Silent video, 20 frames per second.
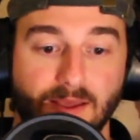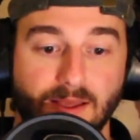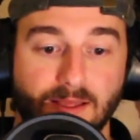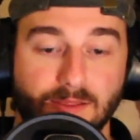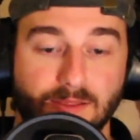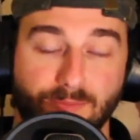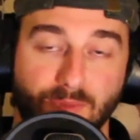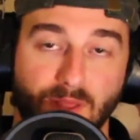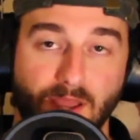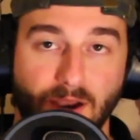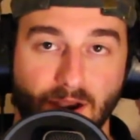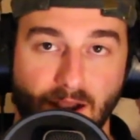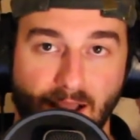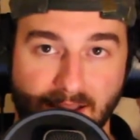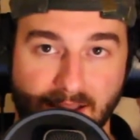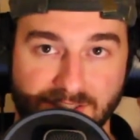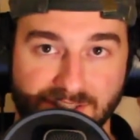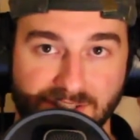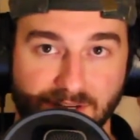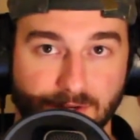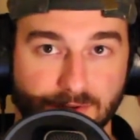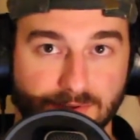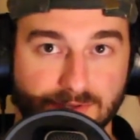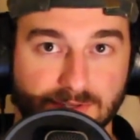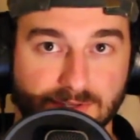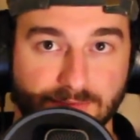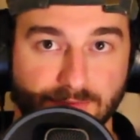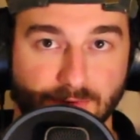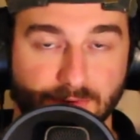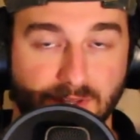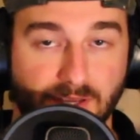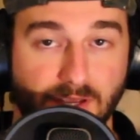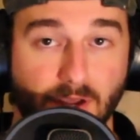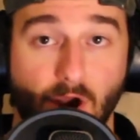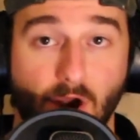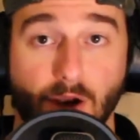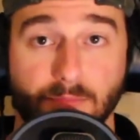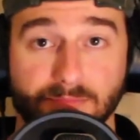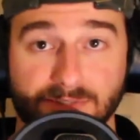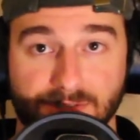the player I chose for the
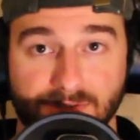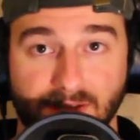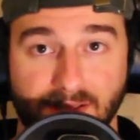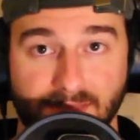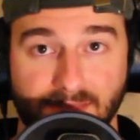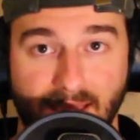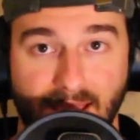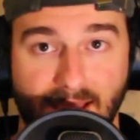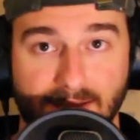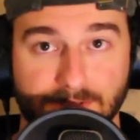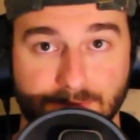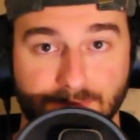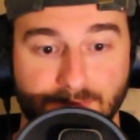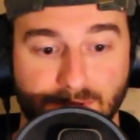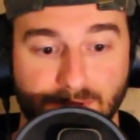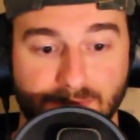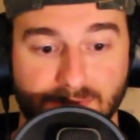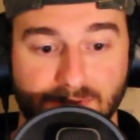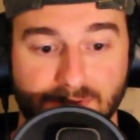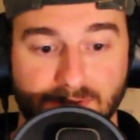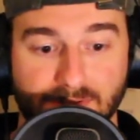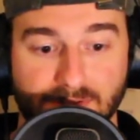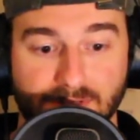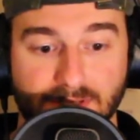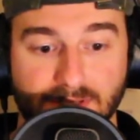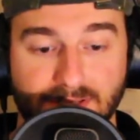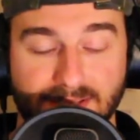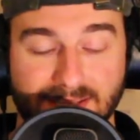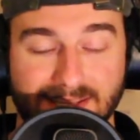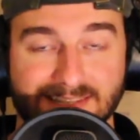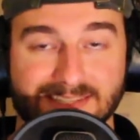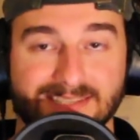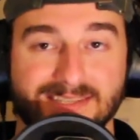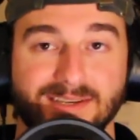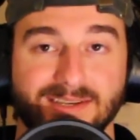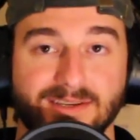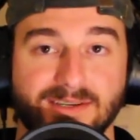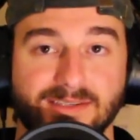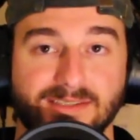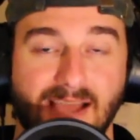arm strength attribute is
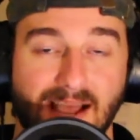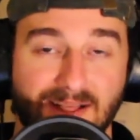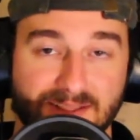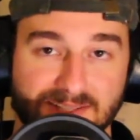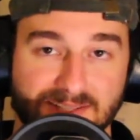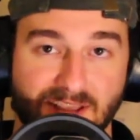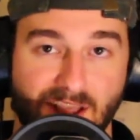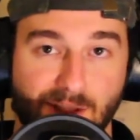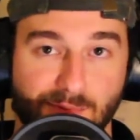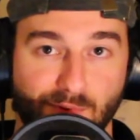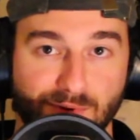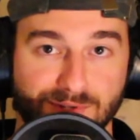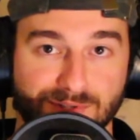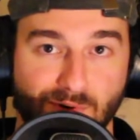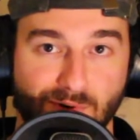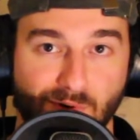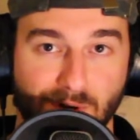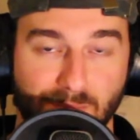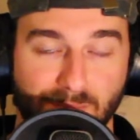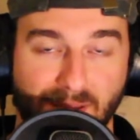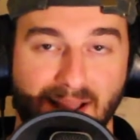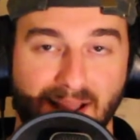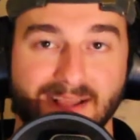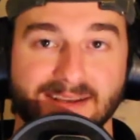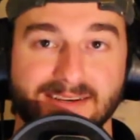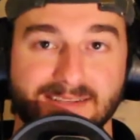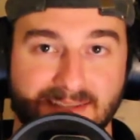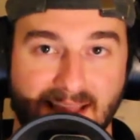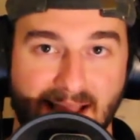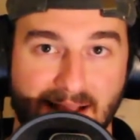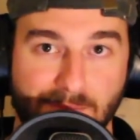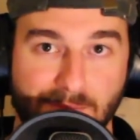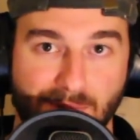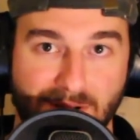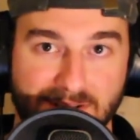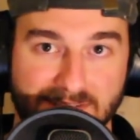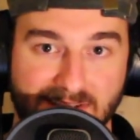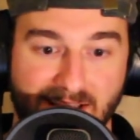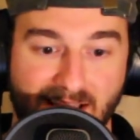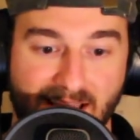Dallas Cowboys quarterback Dak
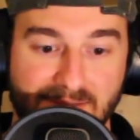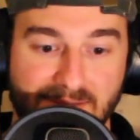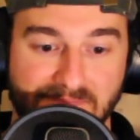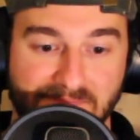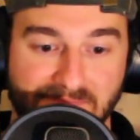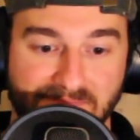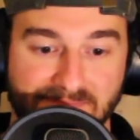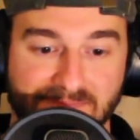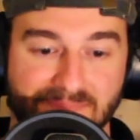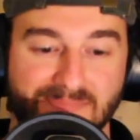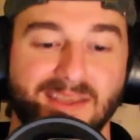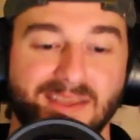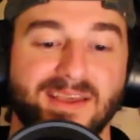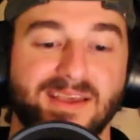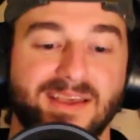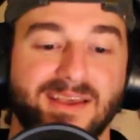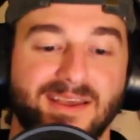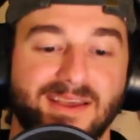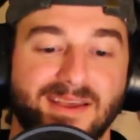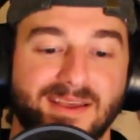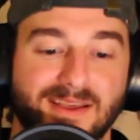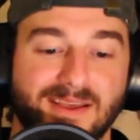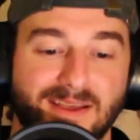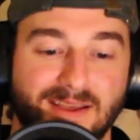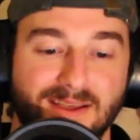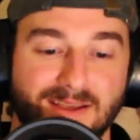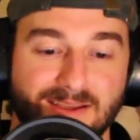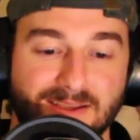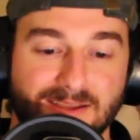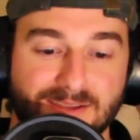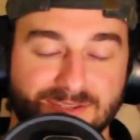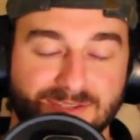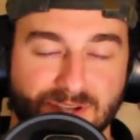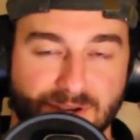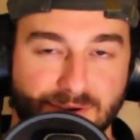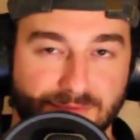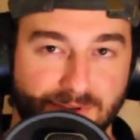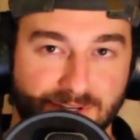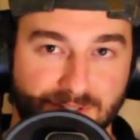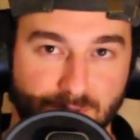Prescott.
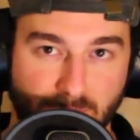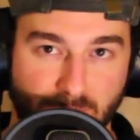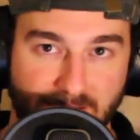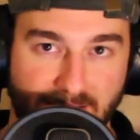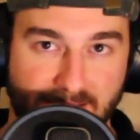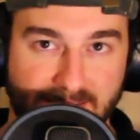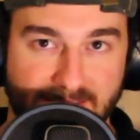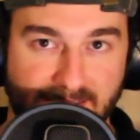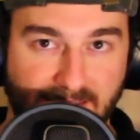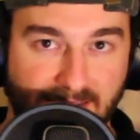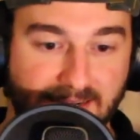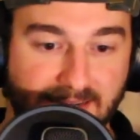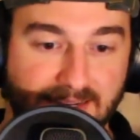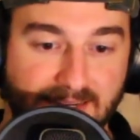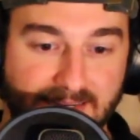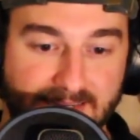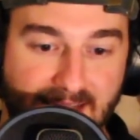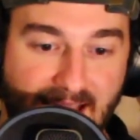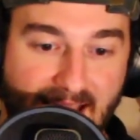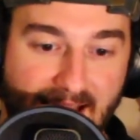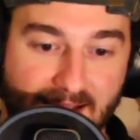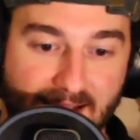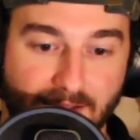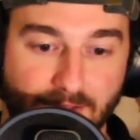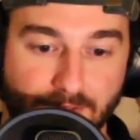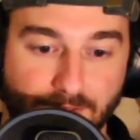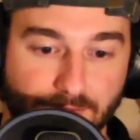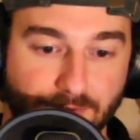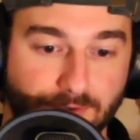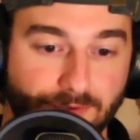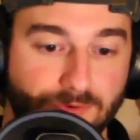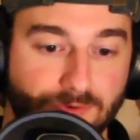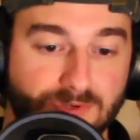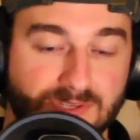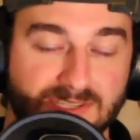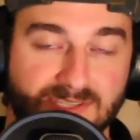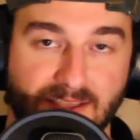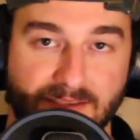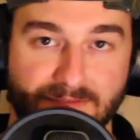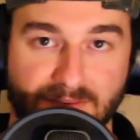So in 2019, Dak threw
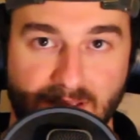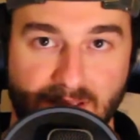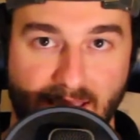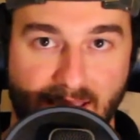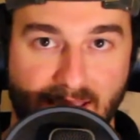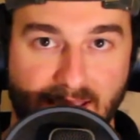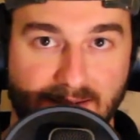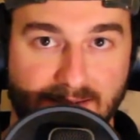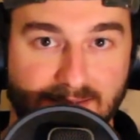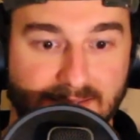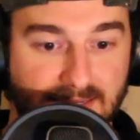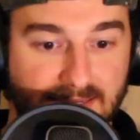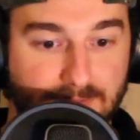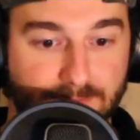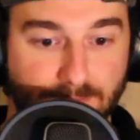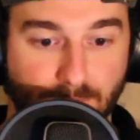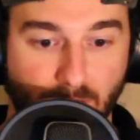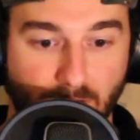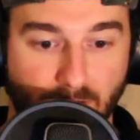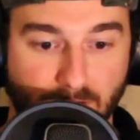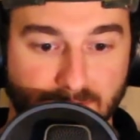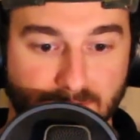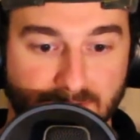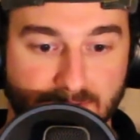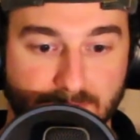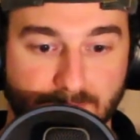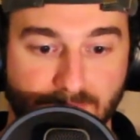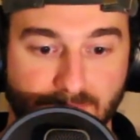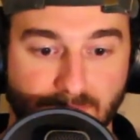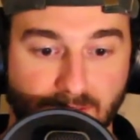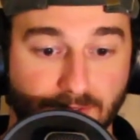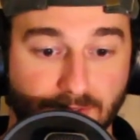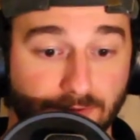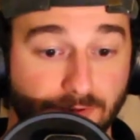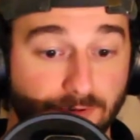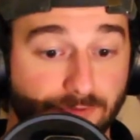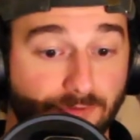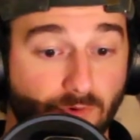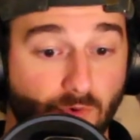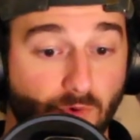78 deep balls. He
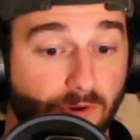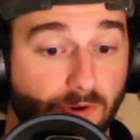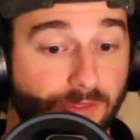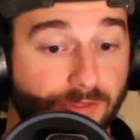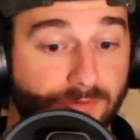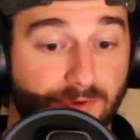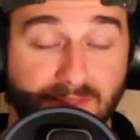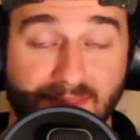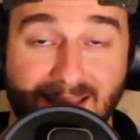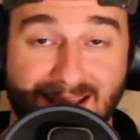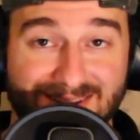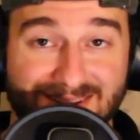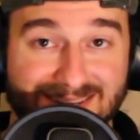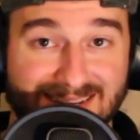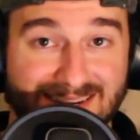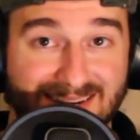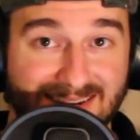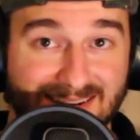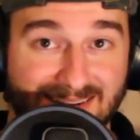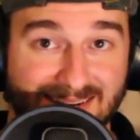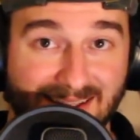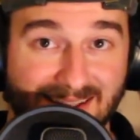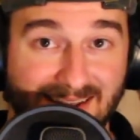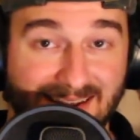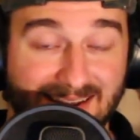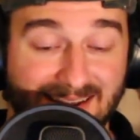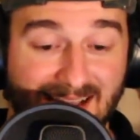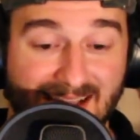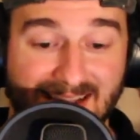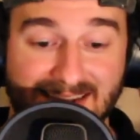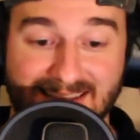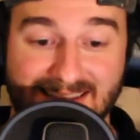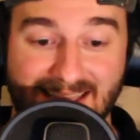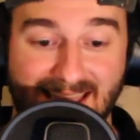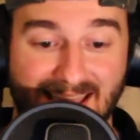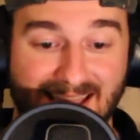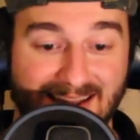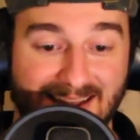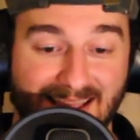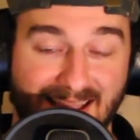threw for
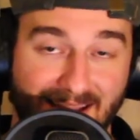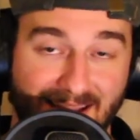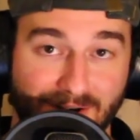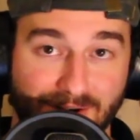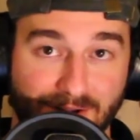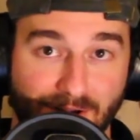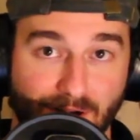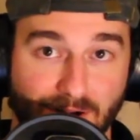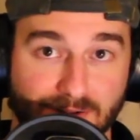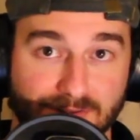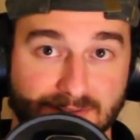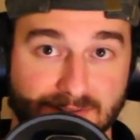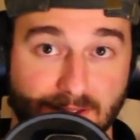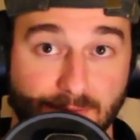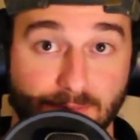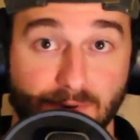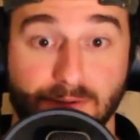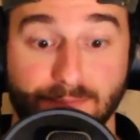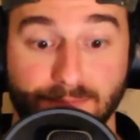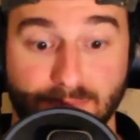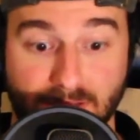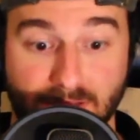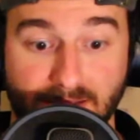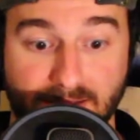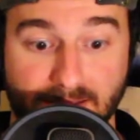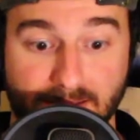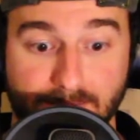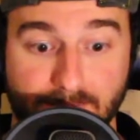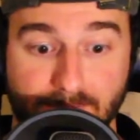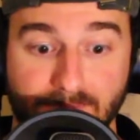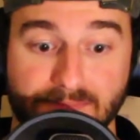3,098 air yards that were completed.